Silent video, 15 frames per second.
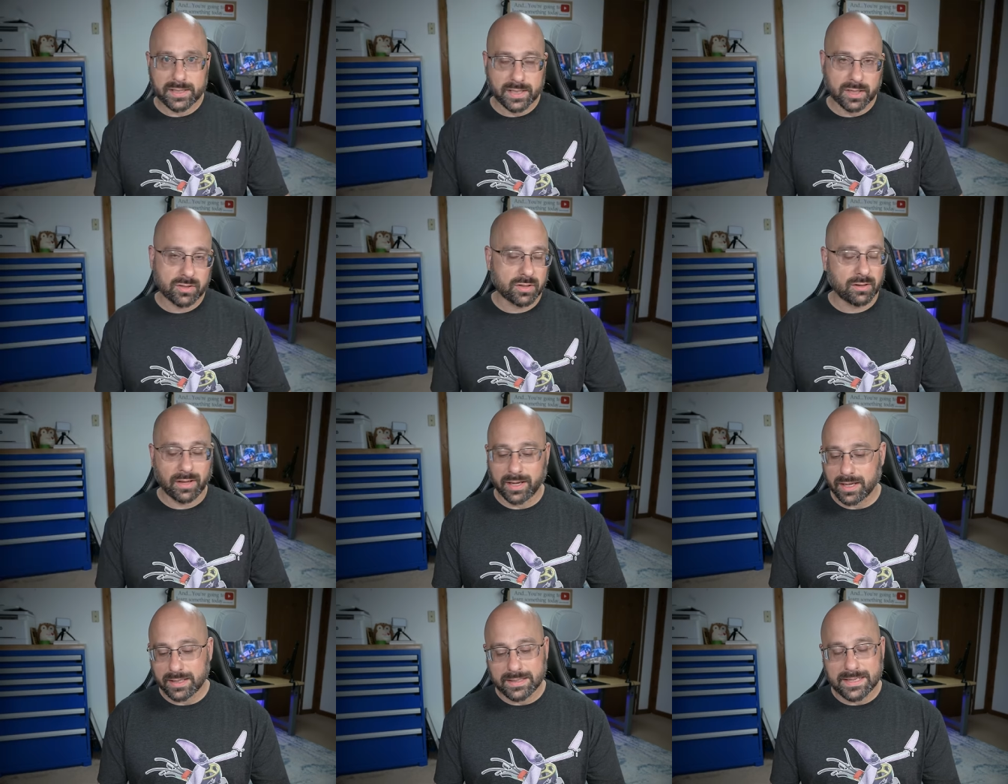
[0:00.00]
cetera,
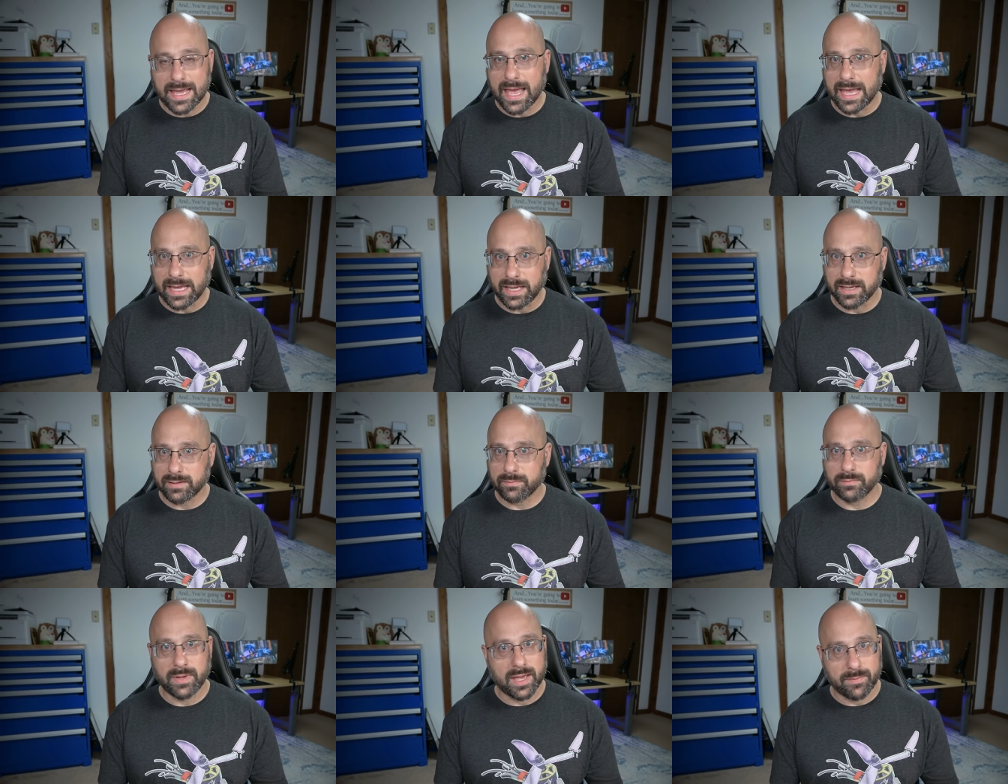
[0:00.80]
like a day,
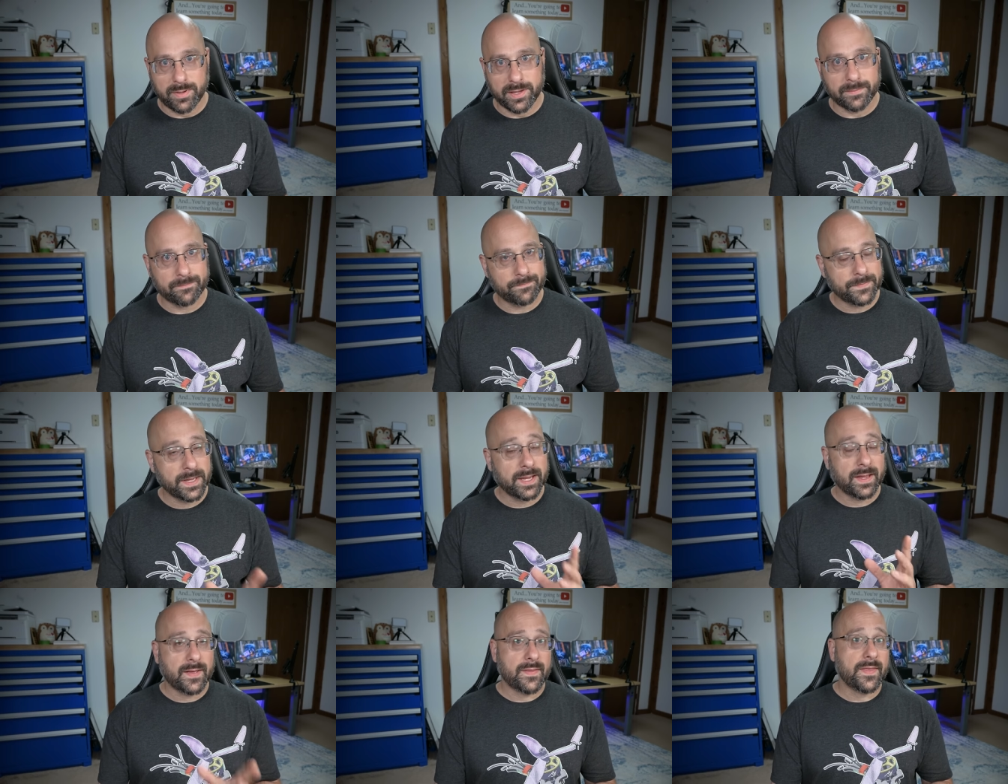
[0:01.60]
maybe.
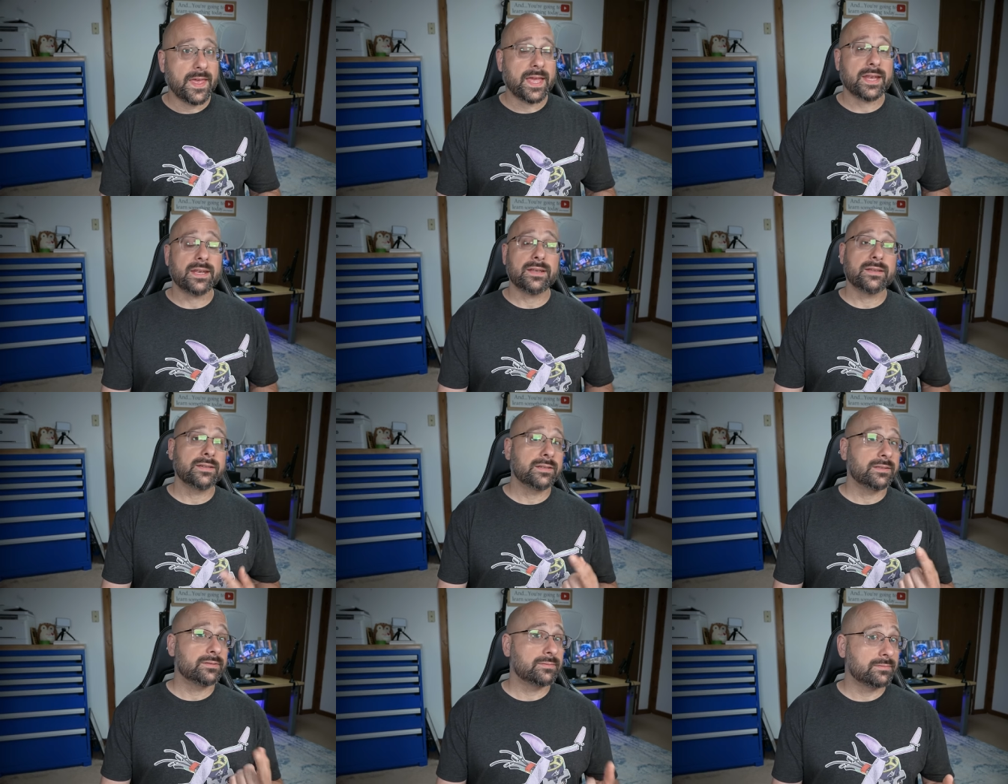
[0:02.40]
And then,
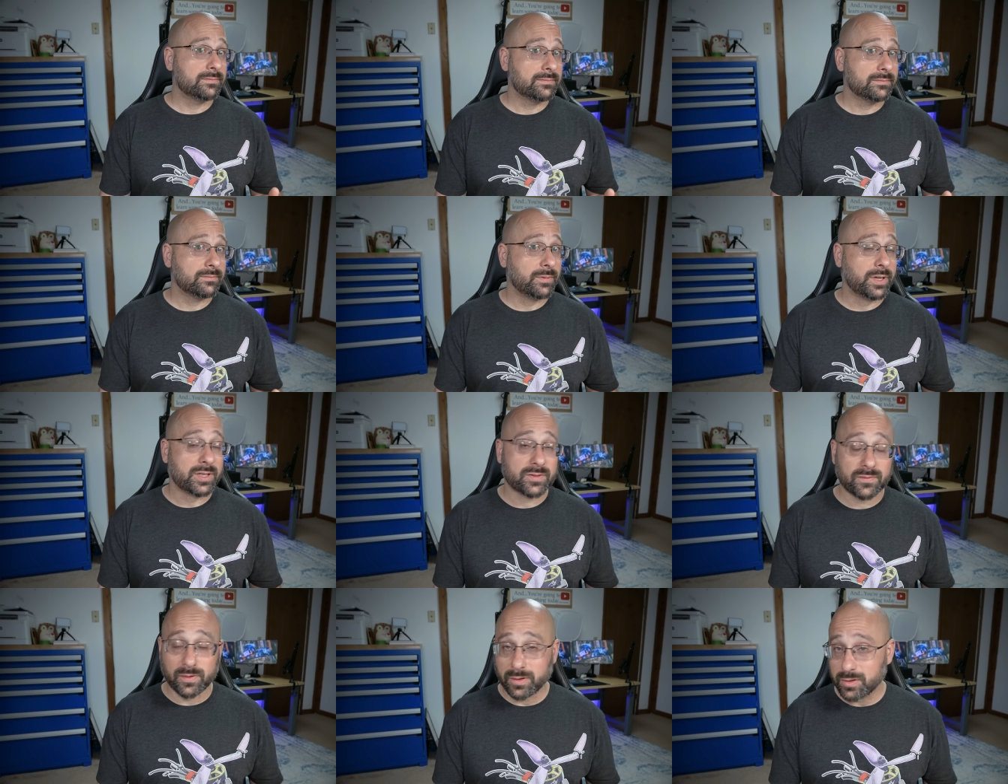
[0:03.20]
when
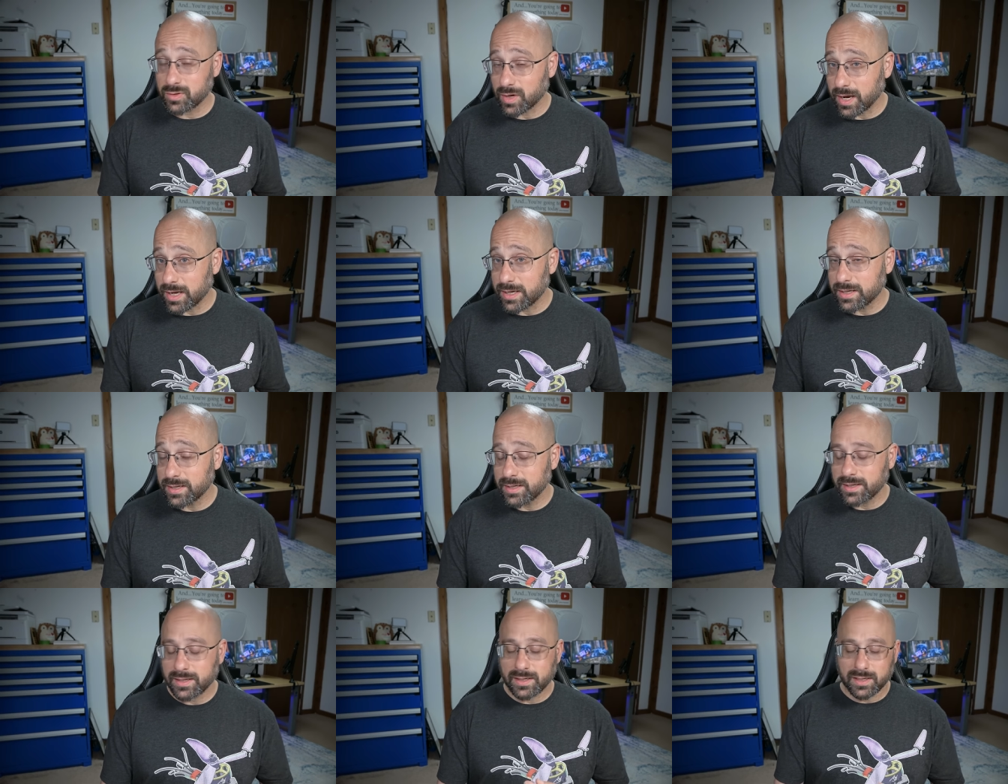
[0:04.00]
it's fully dried,
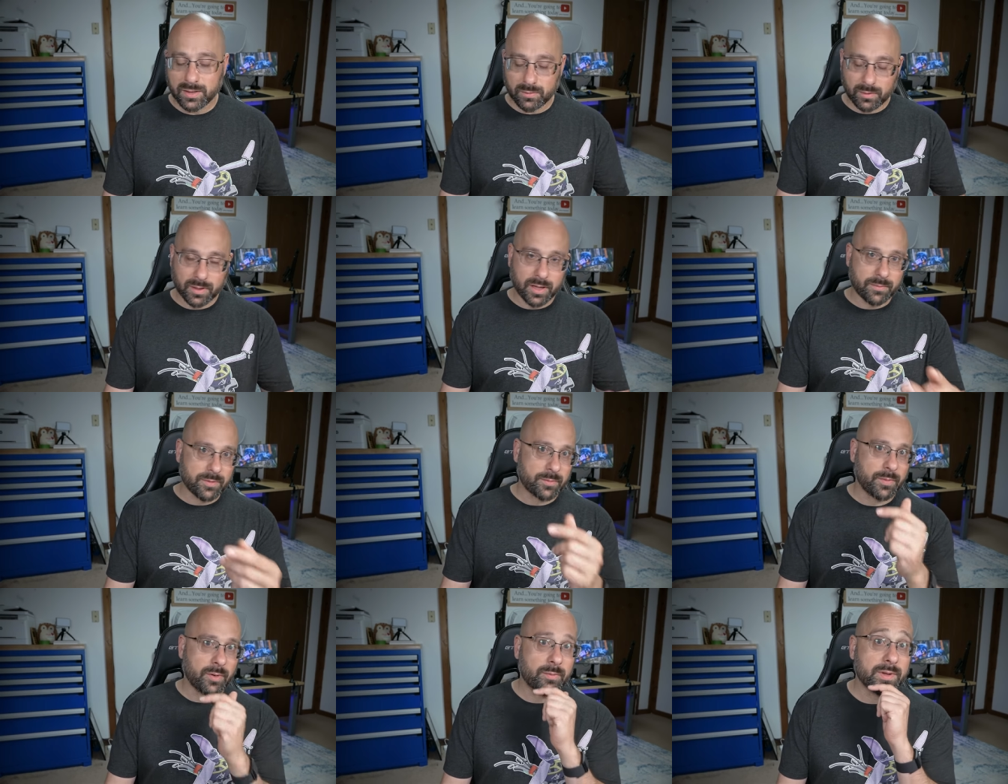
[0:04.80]
will come the
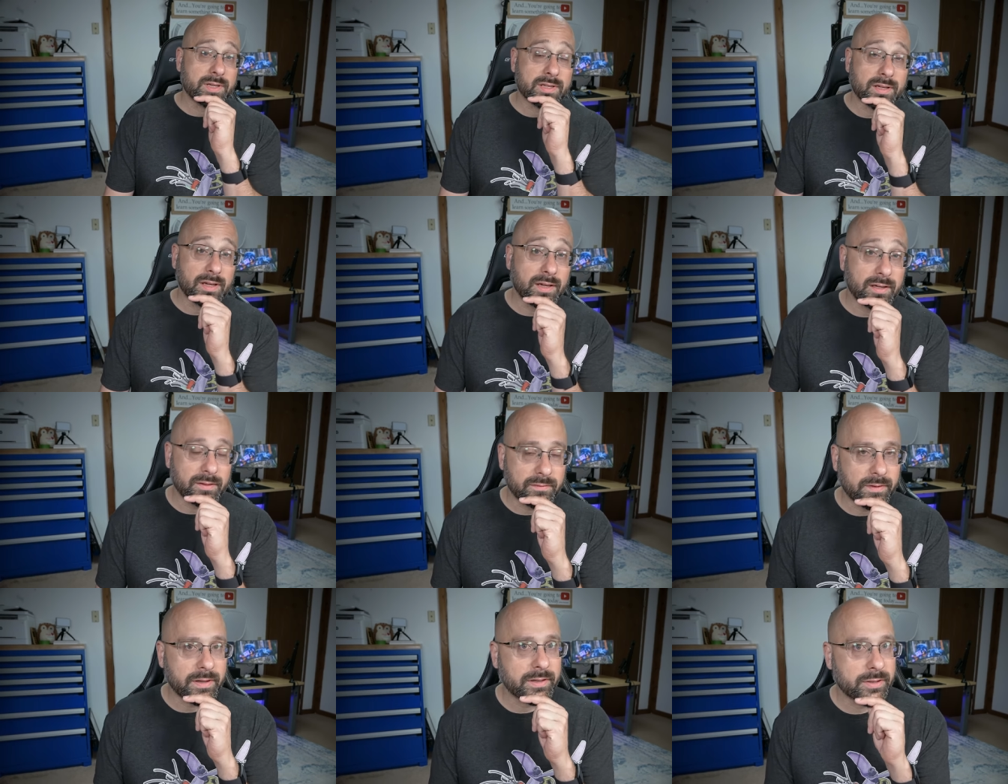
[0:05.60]
moment
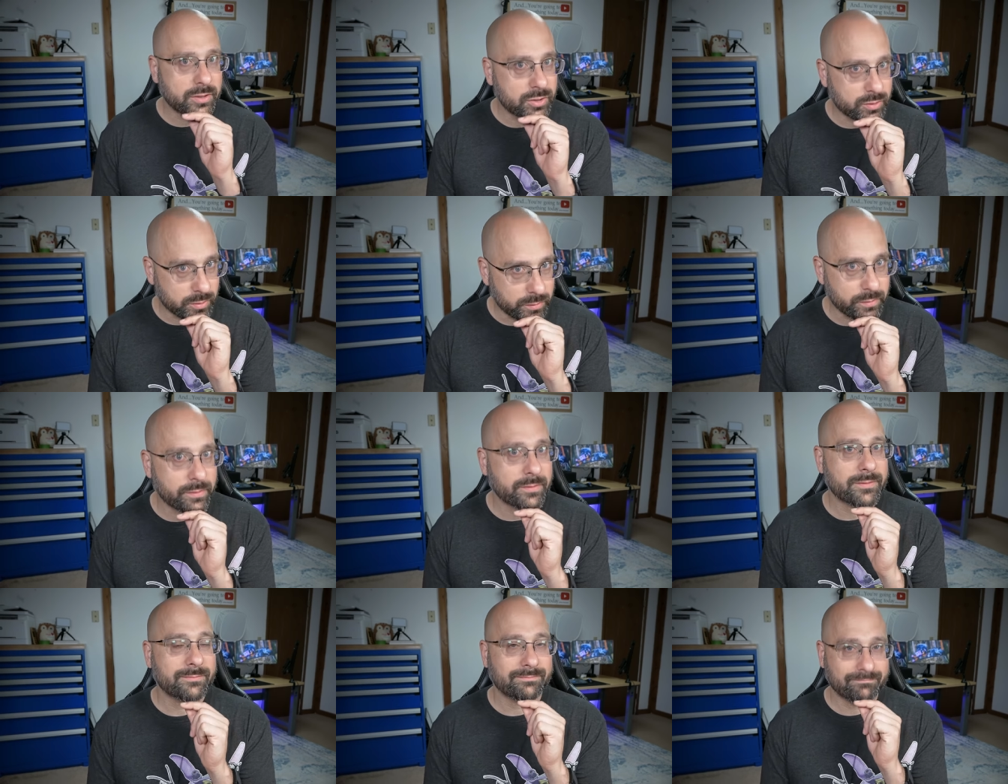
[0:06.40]
of
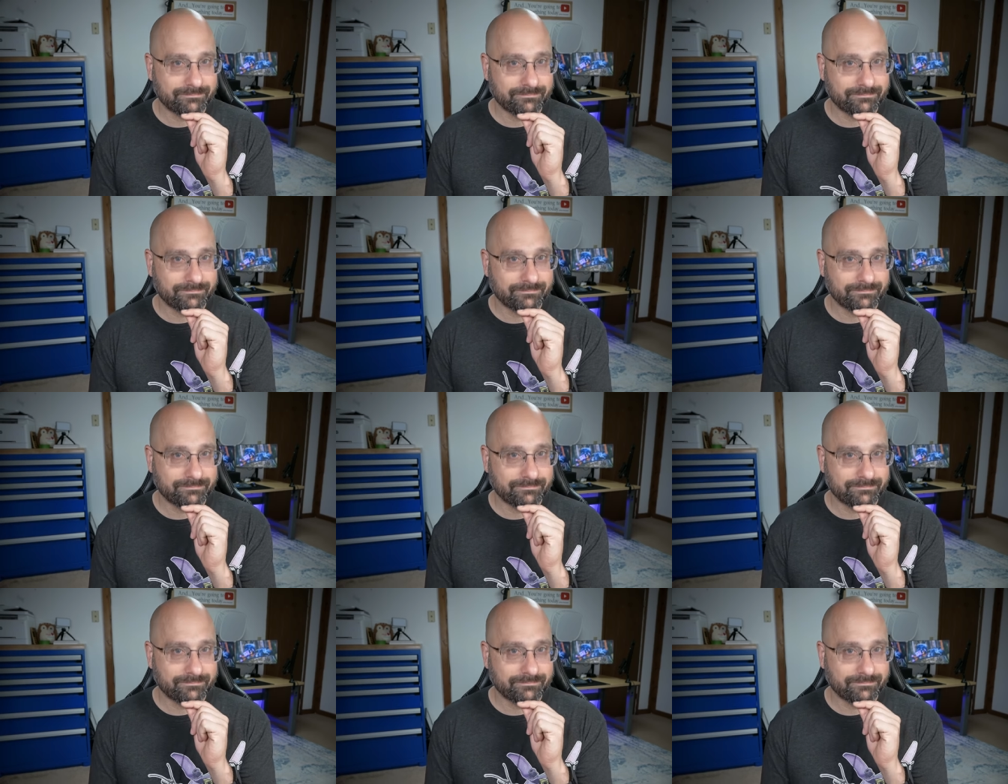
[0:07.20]
truth.